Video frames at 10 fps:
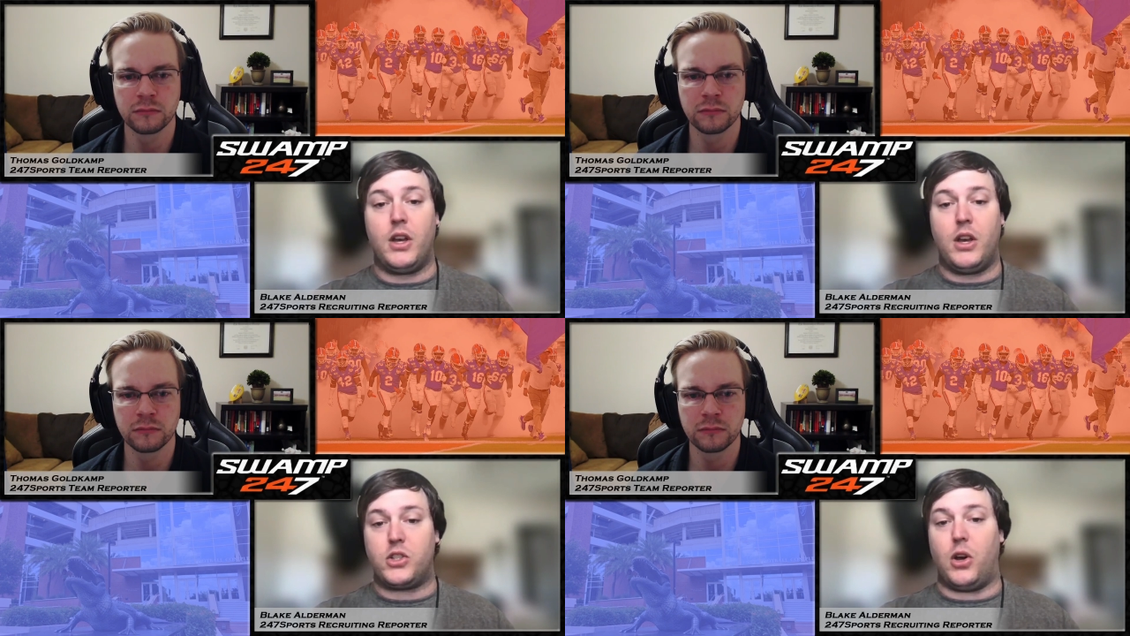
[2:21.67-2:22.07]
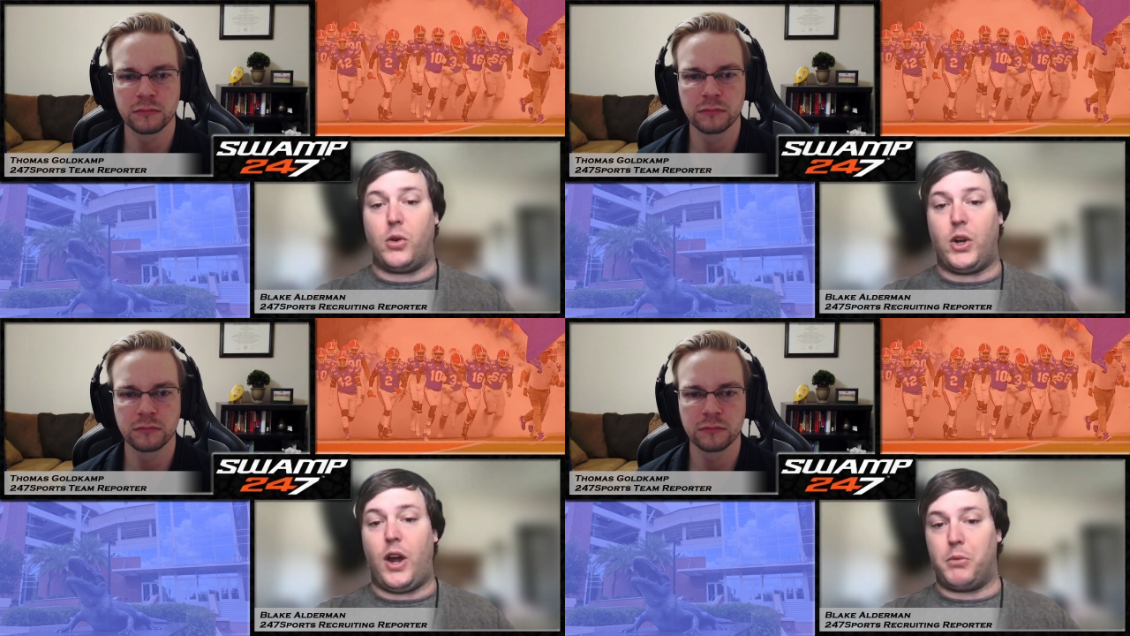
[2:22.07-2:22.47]
Speaker 1: So,
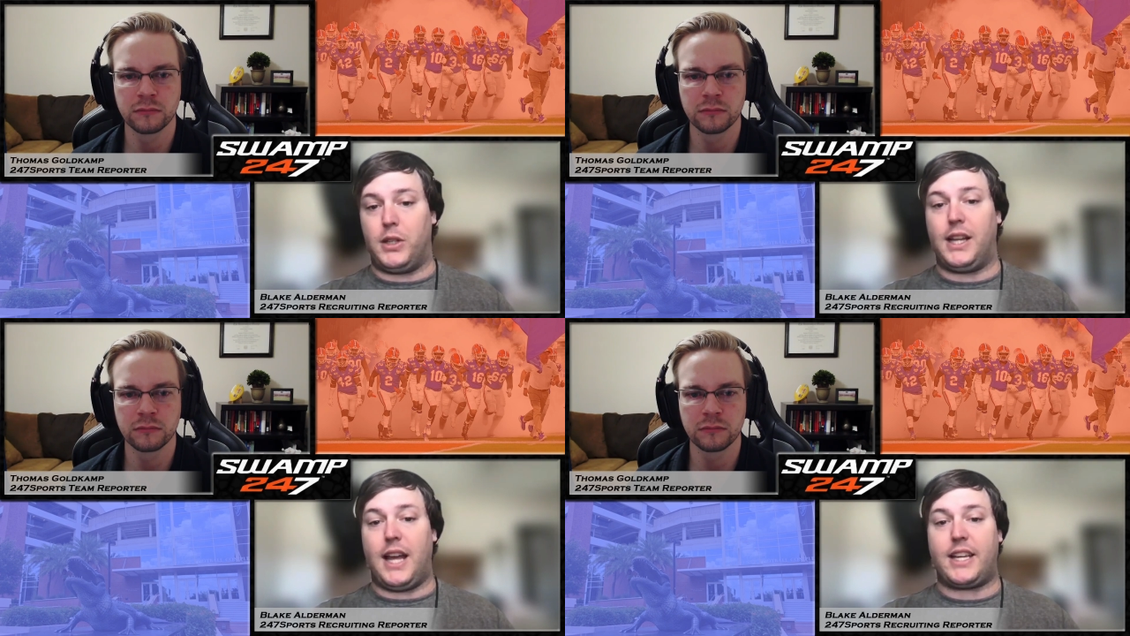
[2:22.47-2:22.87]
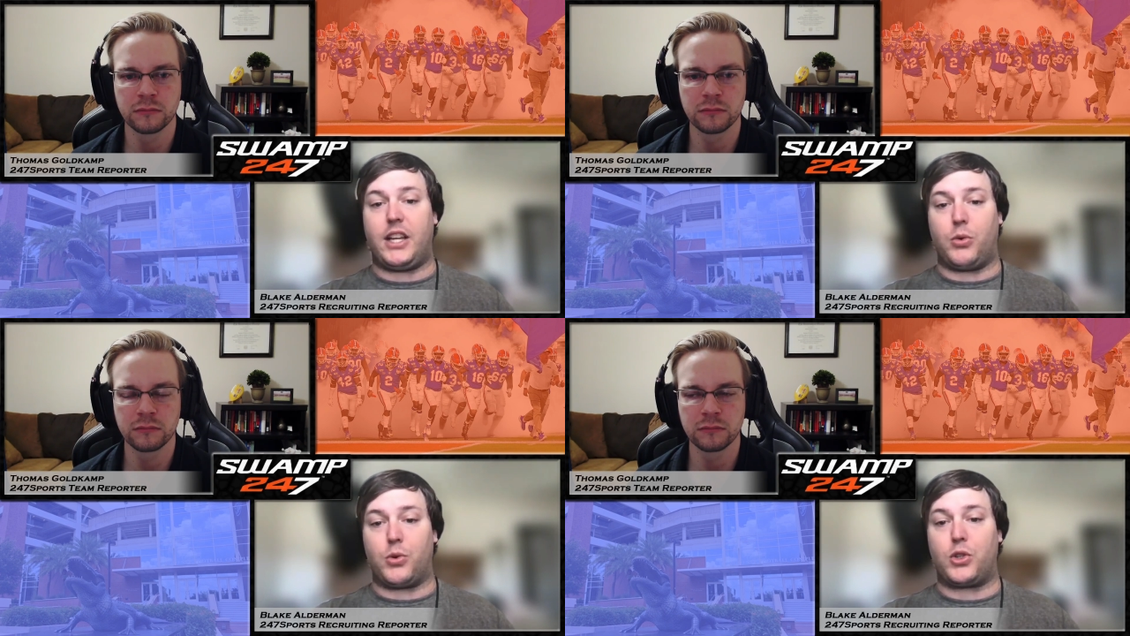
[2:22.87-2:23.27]
you know, I'm really liking
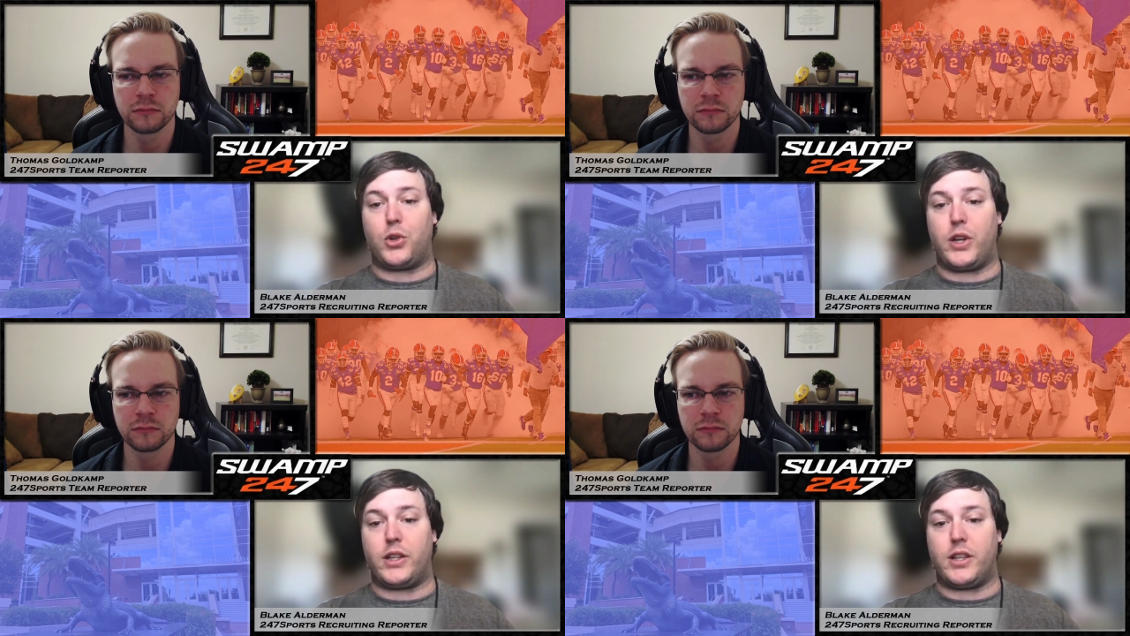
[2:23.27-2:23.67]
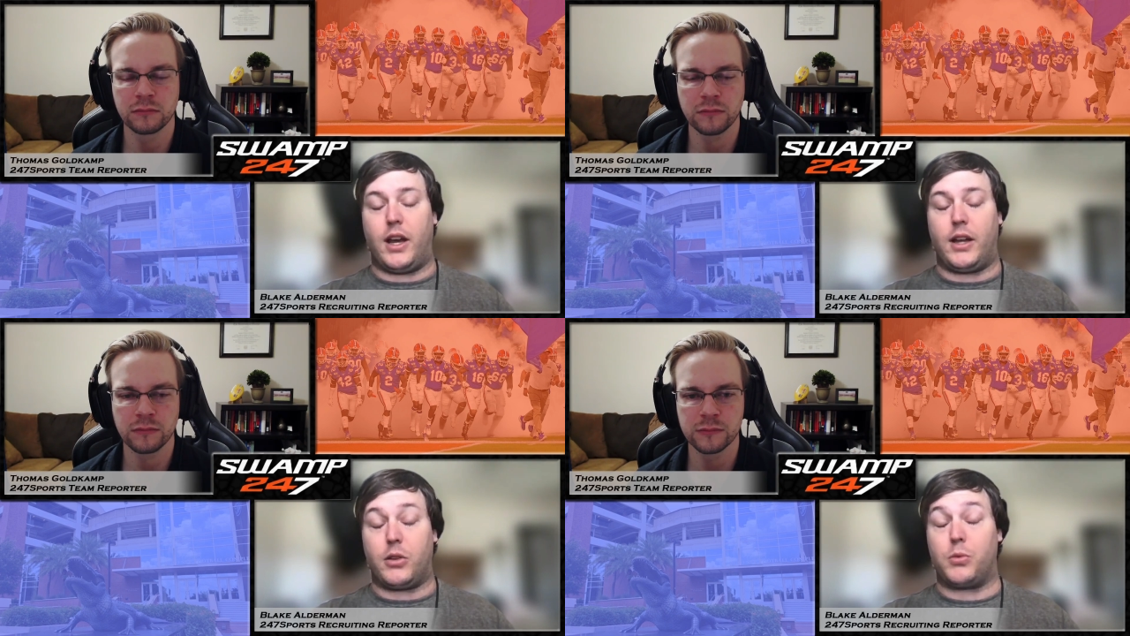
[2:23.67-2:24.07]
the recruiting,
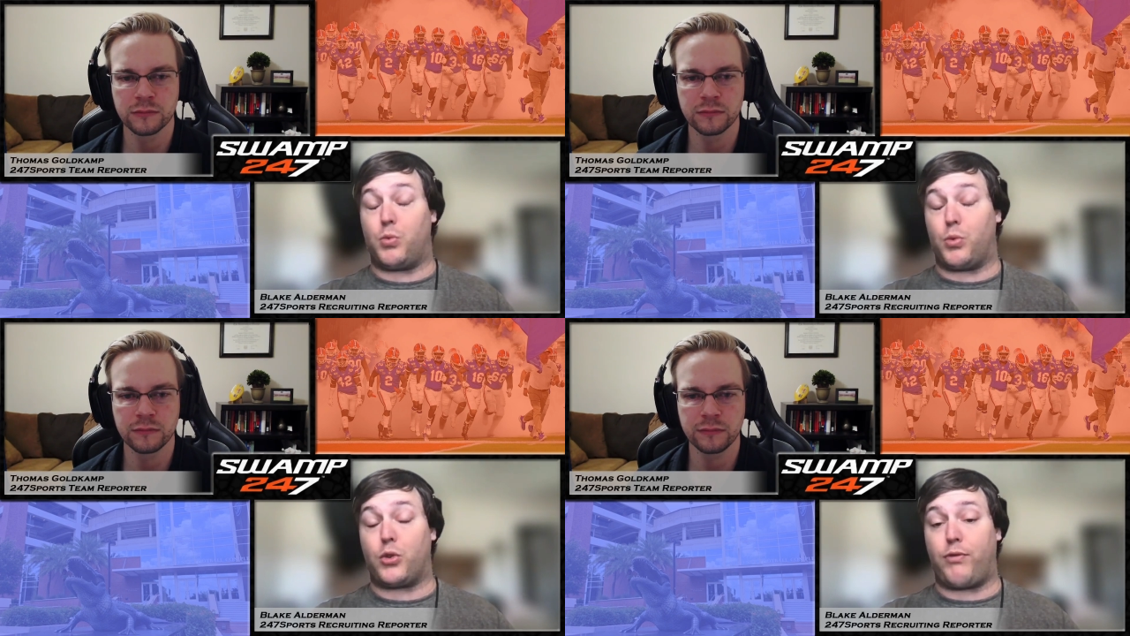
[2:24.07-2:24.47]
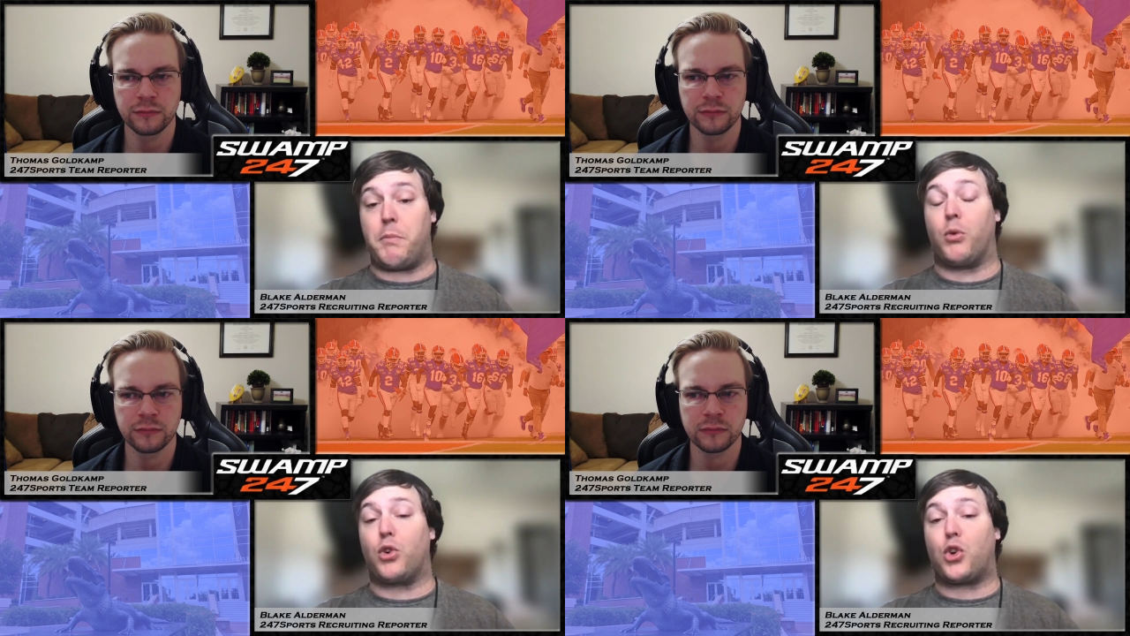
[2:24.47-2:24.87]
from
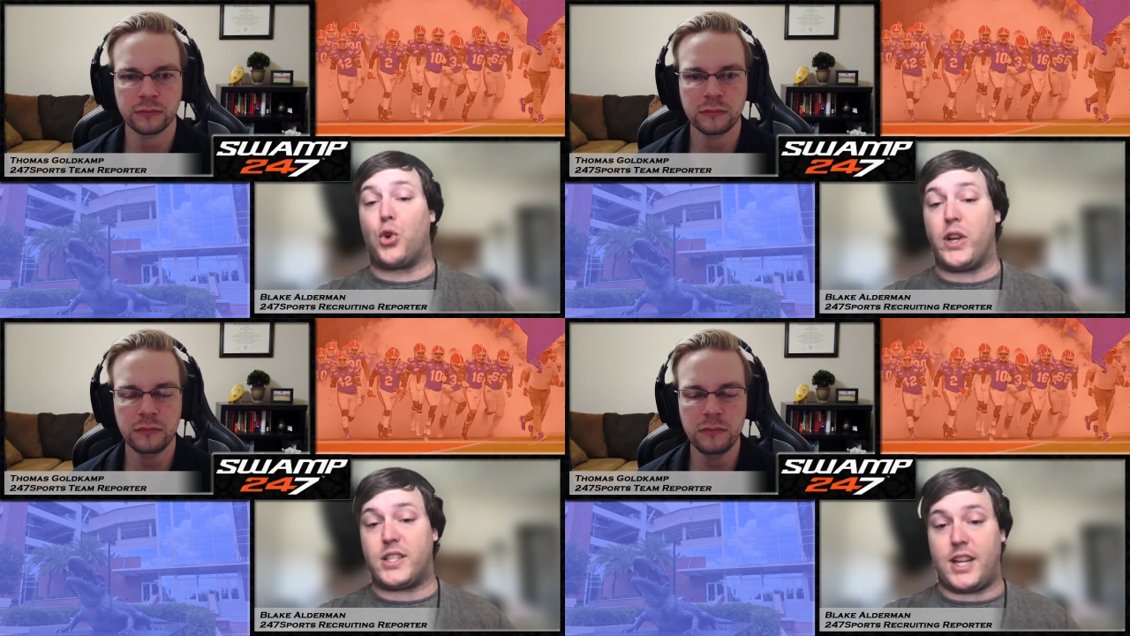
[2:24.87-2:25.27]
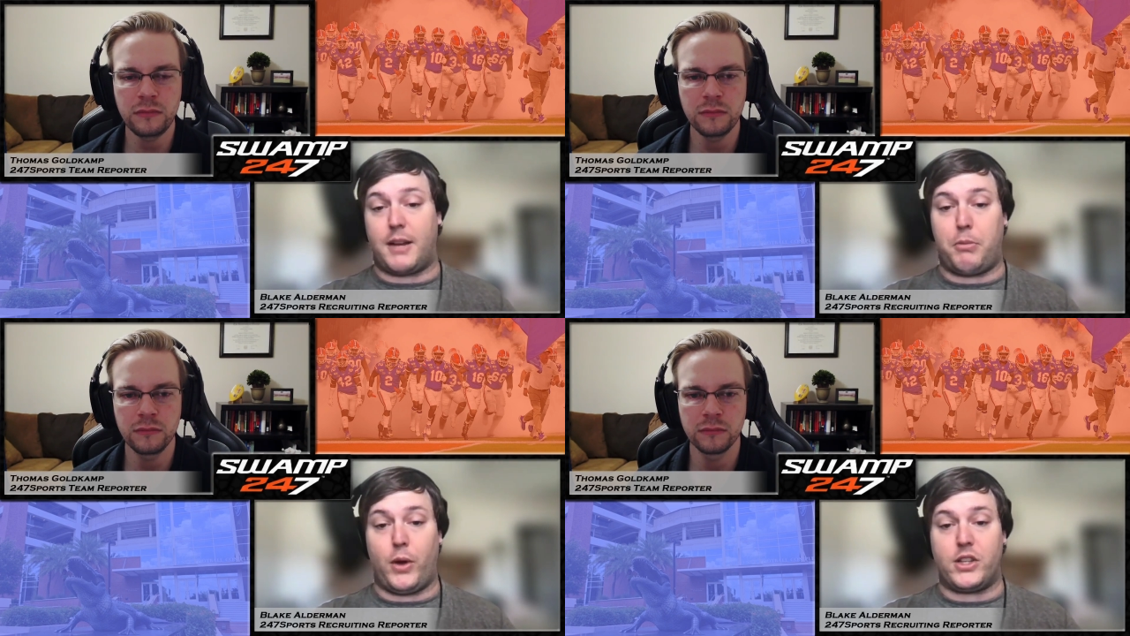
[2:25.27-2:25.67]
a recruiting
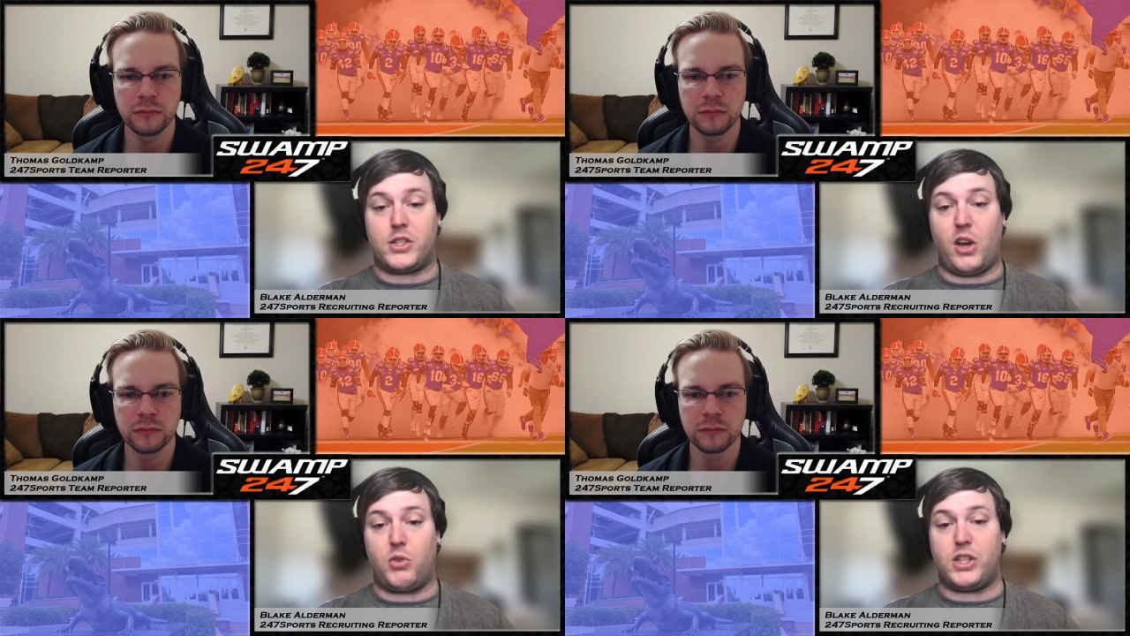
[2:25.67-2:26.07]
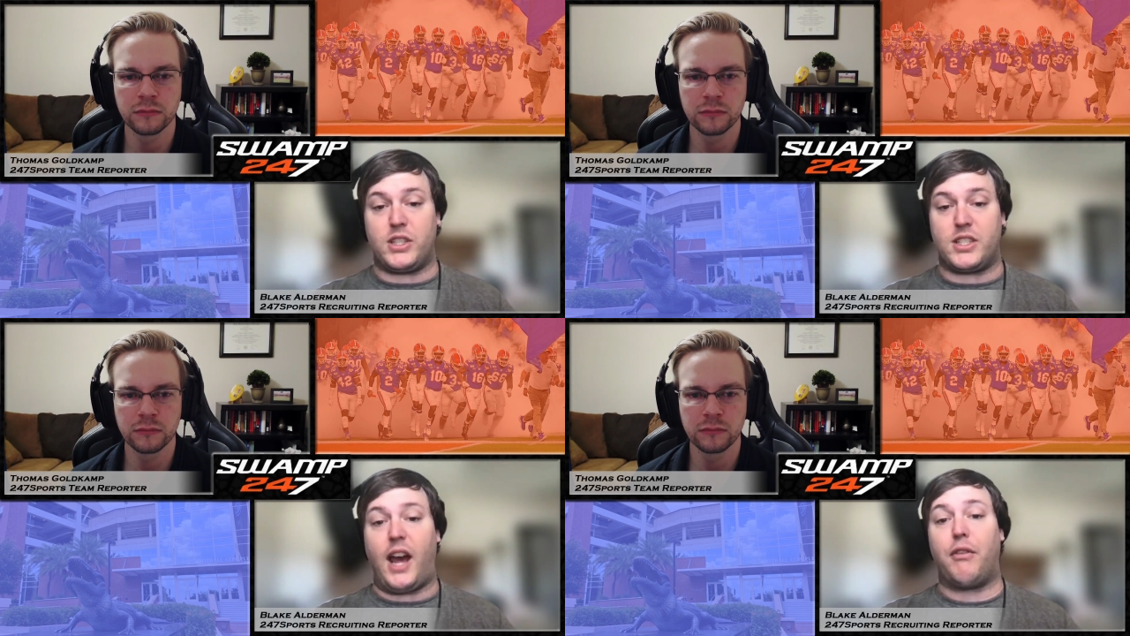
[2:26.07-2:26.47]
standpoint, this coaching
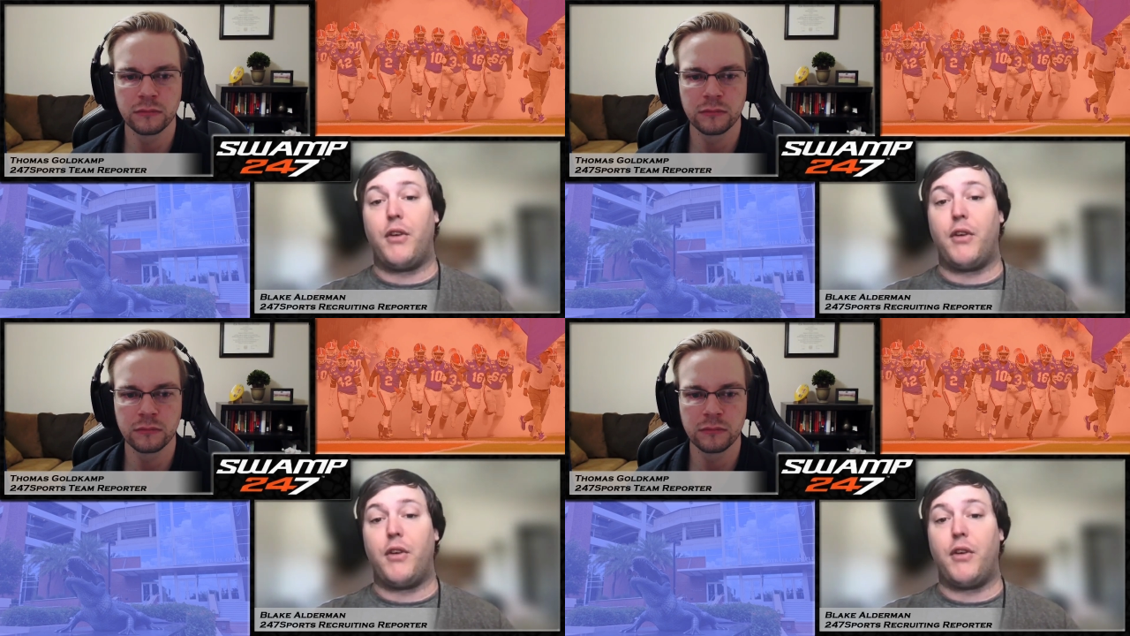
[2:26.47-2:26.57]
staff.